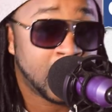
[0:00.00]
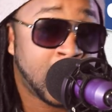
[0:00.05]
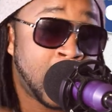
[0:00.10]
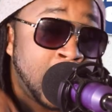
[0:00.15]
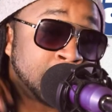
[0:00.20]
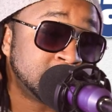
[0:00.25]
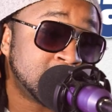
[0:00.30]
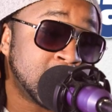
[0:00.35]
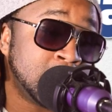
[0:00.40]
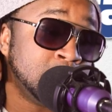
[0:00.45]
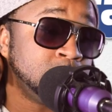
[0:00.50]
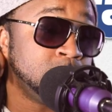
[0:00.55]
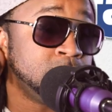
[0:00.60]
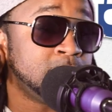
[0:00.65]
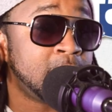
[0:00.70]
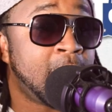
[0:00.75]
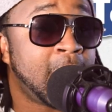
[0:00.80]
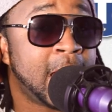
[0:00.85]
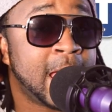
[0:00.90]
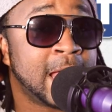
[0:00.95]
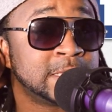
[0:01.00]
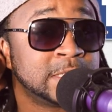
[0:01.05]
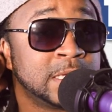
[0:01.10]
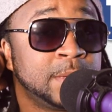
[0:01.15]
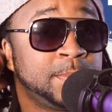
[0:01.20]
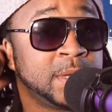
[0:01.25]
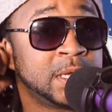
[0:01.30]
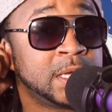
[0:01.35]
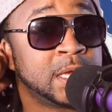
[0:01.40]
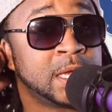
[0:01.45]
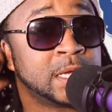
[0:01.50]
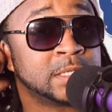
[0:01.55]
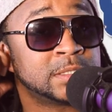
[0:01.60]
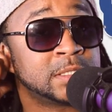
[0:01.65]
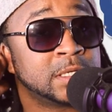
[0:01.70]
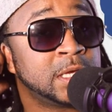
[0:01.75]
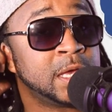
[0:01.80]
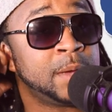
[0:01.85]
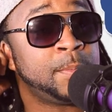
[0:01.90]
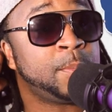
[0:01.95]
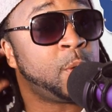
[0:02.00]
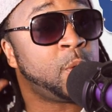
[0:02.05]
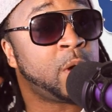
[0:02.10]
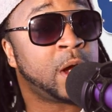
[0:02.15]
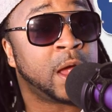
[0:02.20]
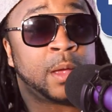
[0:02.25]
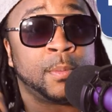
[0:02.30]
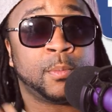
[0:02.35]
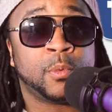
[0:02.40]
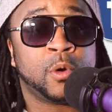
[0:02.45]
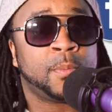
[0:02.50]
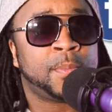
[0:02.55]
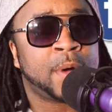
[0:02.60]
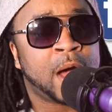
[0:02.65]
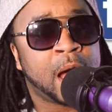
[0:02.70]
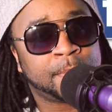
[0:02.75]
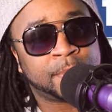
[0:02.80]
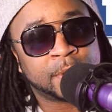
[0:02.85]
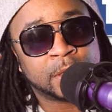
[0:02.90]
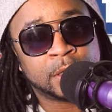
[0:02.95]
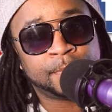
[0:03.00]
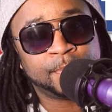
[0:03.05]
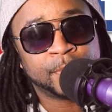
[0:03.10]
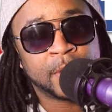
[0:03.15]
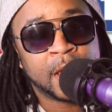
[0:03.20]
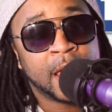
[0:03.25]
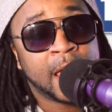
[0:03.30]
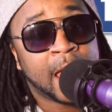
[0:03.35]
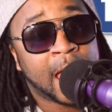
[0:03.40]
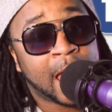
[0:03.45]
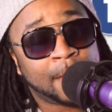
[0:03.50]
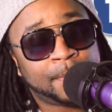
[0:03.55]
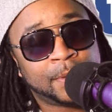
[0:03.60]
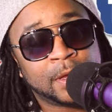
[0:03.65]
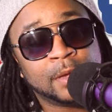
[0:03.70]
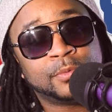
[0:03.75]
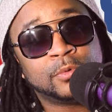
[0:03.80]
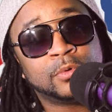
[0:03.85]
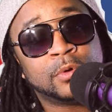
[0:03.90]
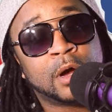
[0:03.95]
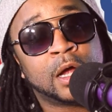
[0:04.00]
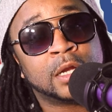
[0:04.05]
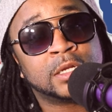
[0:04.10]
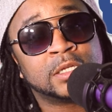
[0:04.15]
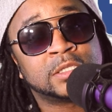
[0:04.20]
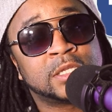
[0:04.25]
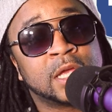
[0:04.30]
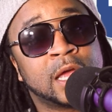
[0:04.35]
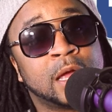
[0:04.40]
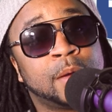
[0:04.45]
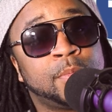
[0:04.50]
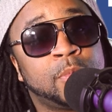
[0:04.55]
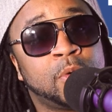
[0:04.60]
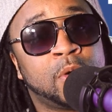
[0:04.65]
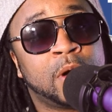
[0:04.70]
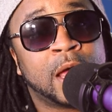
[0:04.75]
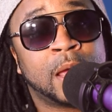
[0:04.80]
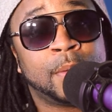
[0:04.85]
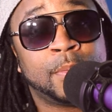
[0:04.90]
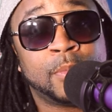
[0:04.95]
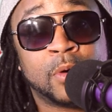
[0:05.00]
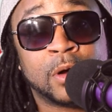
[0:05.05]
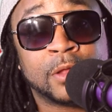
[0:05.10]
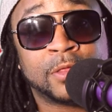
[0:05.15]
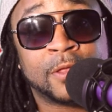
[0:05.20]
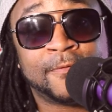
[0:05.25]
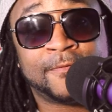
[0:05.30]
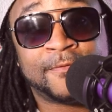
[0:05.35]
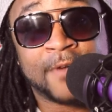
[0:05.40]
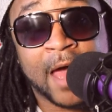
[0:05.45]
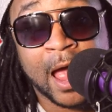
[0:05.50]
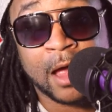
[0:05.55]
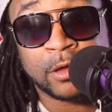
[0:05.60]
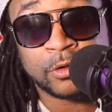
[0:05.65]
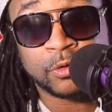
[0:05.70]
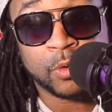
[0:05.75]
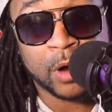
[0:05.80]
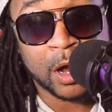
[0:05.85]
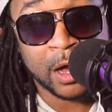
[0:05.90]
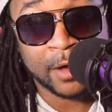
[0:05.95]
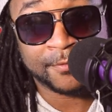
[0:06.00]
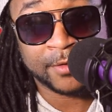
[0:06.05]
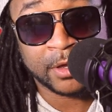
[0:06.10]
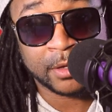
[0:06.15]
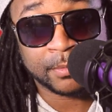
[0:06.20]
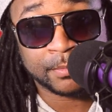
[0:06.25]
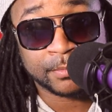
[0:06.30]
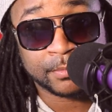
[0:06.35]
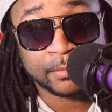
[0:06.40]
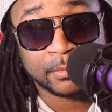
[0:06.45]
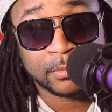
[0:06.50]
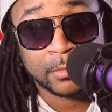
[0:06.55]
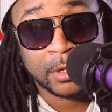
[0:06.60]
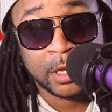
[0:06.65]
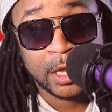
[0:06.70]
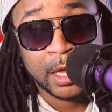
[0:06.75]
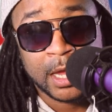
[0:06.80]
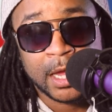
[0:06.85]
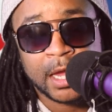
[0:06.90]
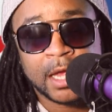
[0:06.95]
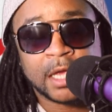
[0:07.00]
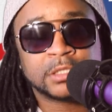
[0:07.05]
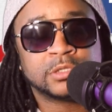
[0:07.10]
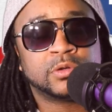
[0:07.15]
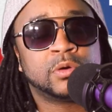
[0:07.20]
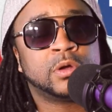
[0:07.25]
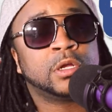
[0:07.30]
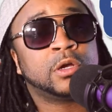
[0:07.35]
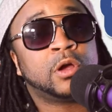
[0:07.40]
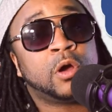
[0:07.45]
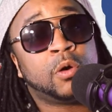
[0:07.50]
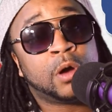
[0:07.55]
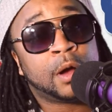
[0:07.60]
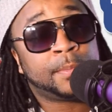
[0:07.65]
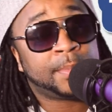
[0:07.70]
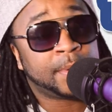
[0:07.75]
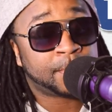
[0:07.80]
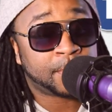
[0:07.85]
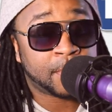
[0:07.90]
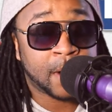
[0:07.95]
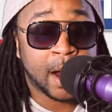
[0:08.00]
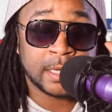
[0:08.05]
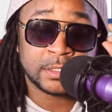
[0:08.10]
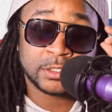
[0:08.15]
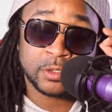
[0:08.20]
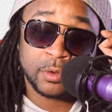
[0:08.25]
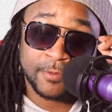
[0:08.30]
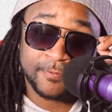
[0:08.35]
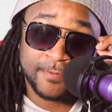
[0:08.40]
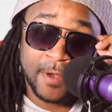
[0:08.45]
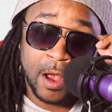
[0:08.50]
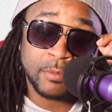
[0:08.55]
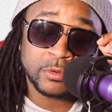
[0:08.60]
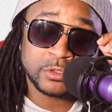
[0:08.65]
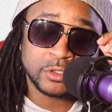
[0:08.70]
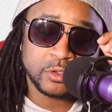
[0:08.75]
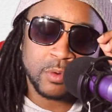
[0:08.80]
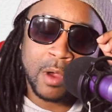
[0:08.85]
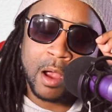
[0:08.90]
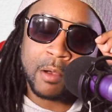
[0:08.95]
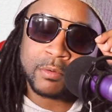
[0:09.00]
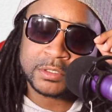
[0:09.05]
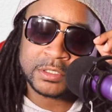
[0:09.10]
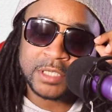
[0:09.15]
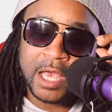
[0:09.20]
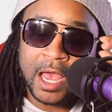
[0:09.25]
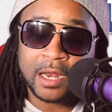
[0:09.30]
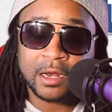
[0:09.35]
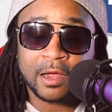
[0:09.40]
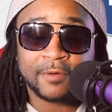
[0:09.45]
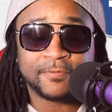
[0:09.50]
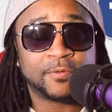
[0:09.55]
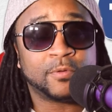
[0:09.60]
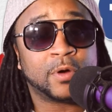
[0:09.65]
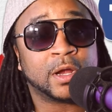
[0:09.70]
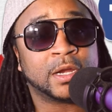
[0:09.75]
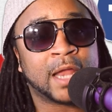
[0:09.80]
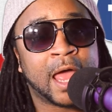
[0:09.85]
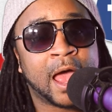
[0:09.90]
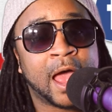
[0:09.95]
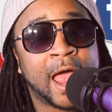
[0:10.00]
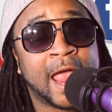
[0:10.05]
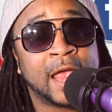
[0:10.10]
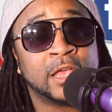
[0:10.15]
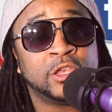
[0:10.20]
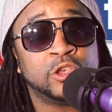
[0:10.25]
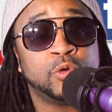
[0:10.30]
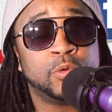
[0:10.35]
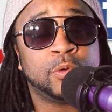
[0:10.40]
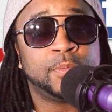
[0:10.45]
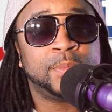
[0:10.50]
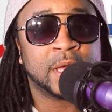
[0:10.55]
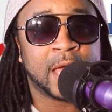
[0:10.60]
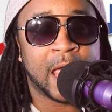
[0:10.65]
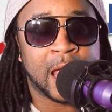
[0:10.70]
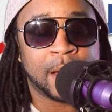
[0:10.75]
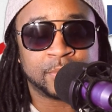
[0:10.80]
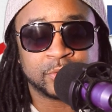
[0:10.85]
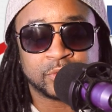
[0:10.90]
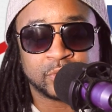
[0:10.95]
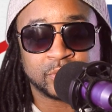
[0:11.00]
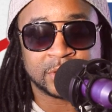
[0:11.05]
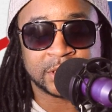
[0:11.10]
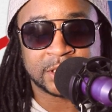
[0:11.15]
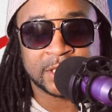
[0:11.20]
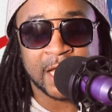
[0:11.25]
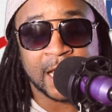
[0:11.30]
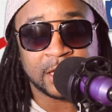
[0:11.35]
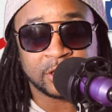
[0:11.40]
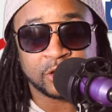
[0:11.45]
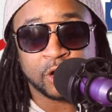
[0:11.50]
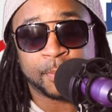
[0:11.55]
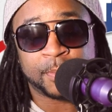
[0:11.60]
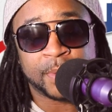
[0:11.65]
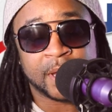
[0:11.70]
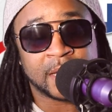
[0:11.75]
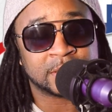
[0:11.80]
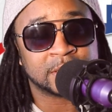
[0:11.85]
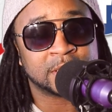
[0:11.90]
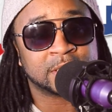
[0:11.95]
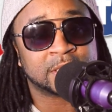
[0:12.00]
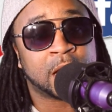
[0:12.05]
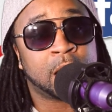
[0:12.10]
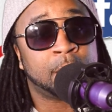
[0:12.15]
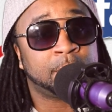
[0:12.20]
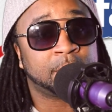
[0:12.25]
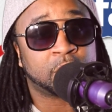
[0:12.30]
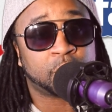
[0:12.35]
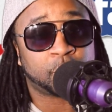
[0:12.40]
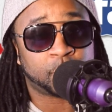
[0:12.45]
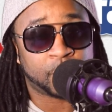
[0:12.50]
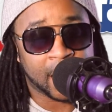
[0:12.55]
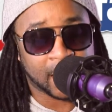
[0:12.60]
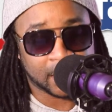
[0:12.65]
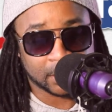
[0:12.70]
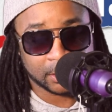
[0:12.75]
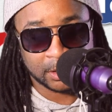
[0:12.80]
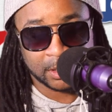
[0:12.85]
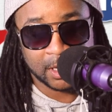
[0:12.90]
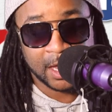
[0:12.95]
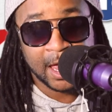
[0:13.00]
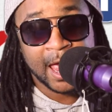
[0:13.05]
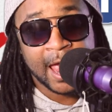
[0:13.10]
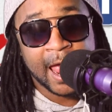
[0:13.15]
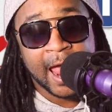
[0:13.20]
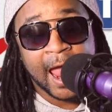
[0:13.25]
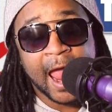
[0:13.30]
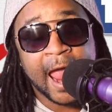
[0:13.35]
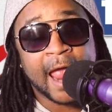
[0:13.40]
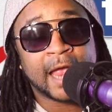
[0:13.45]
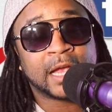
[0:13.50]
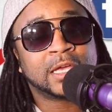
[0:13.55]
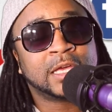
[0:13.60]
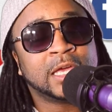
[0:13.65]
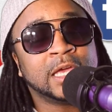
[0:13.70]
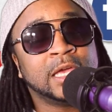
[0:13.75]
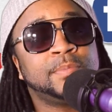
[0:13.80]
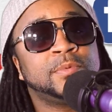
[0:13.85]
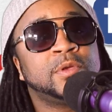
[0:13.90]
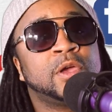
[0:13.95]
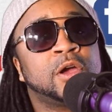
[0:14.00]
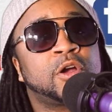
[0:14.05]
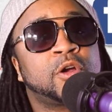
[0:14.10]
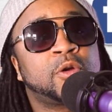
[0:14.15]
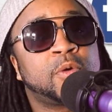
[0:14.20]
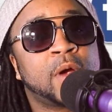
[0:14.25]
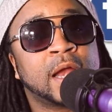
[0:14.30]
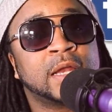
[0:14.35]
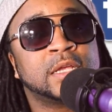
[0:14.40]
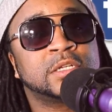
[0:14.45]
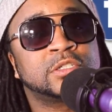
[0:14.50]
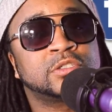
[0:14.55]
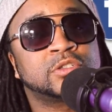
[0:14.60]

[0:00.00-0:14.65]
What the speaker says: I'm telling you now, as it begins to get more and more popular and people understand more and more the value of it, it's going to go up in price. So if I was you, I would sign up for it now, and you will be able to set your business up correctly and keep your credit